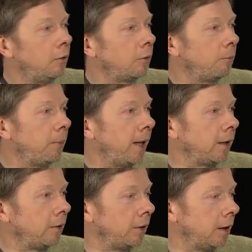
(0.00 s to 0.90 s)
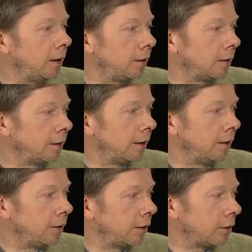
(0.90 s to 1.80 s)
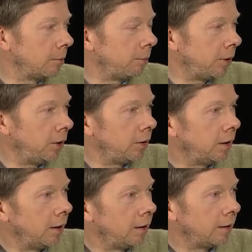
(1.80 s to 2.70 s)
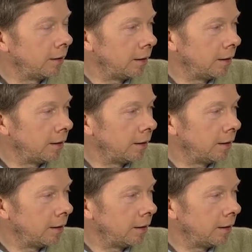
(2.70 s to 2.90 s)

look back on it and just appreciate